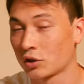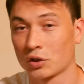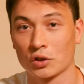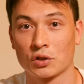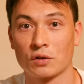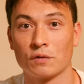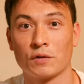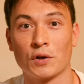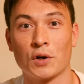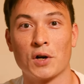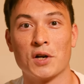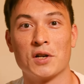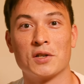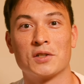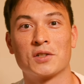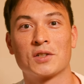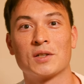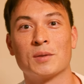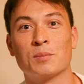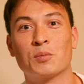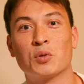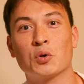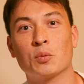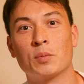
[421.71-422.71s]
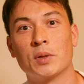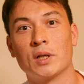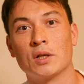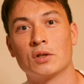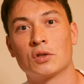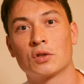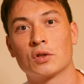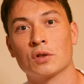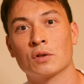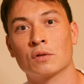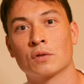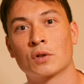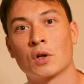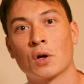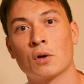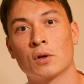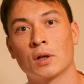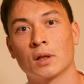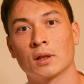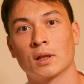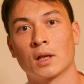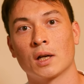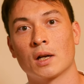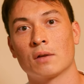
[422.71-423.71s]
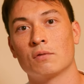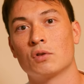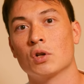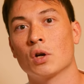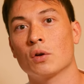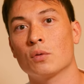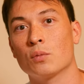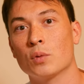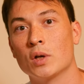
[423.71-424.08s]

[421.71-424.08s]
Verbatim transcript: just a very simple piece of coding that I've done